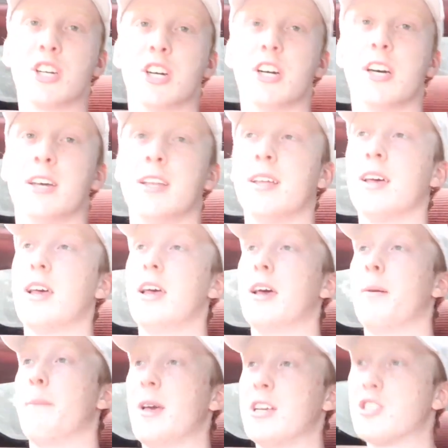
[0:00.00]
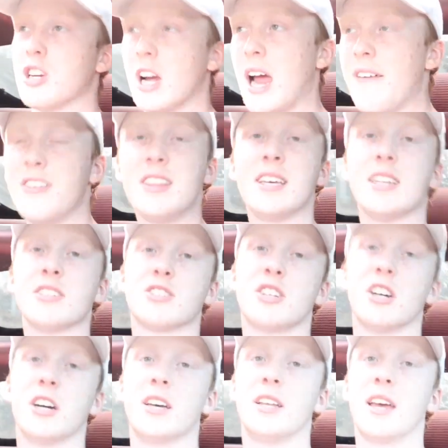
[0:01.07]
are good, make sure everything is
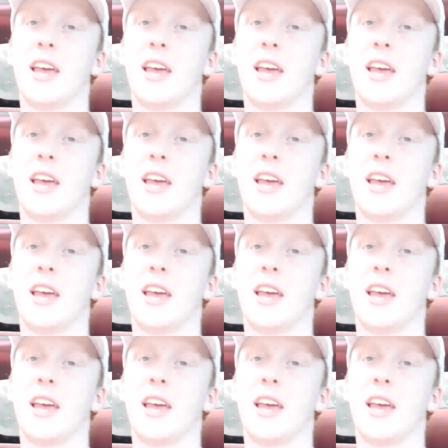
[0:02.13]
good,